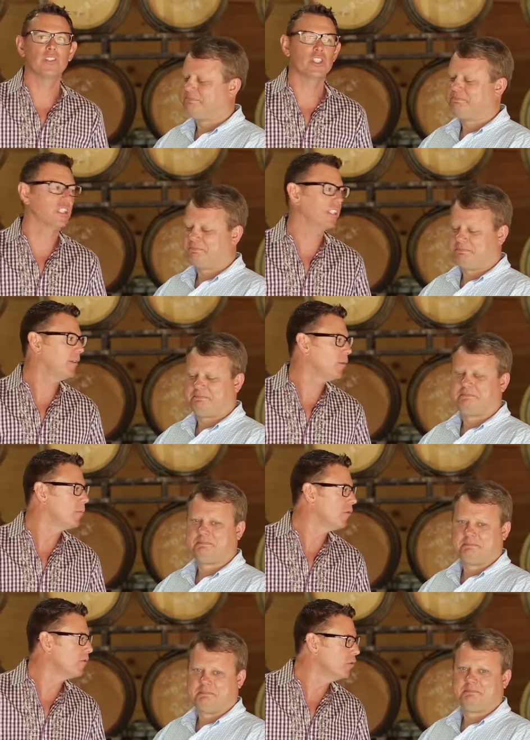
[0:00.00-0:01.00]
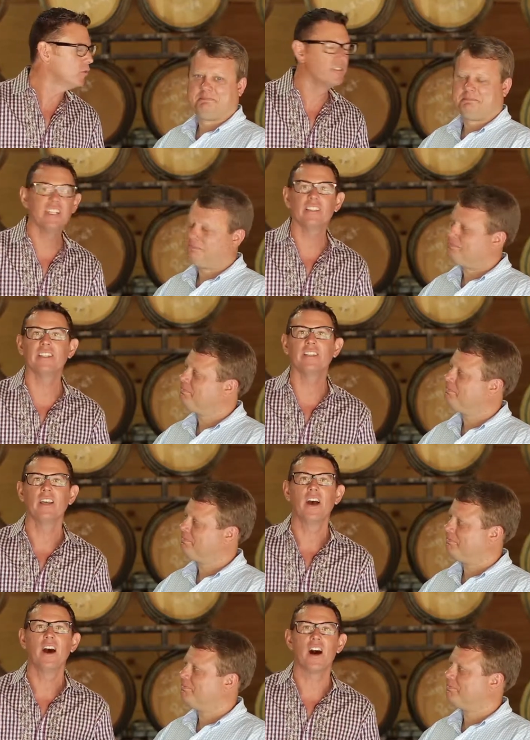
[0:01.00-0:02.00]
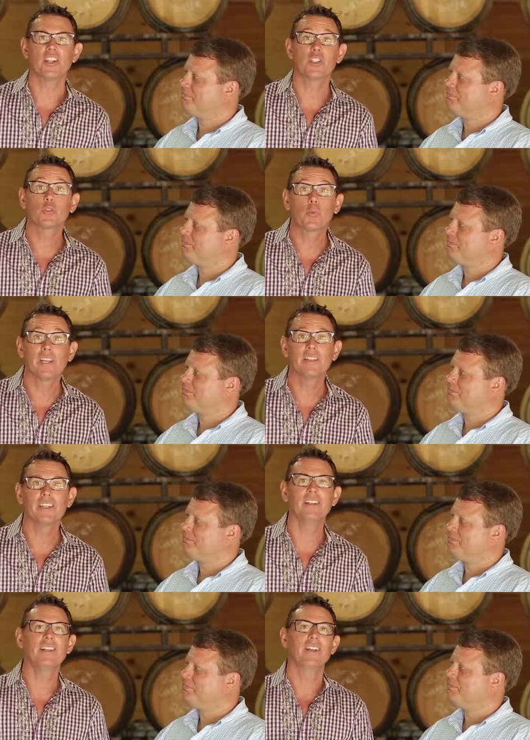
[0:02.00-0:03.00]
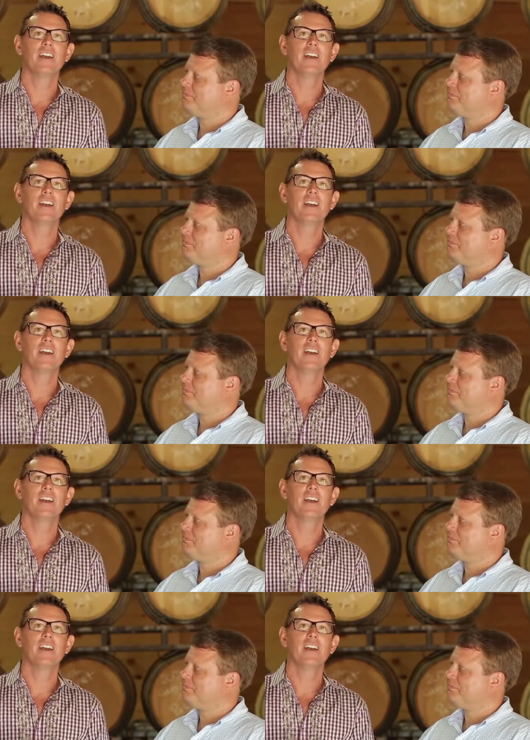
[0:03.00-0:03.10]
Speaker 1: Chile, we move to New Zealand, Australia,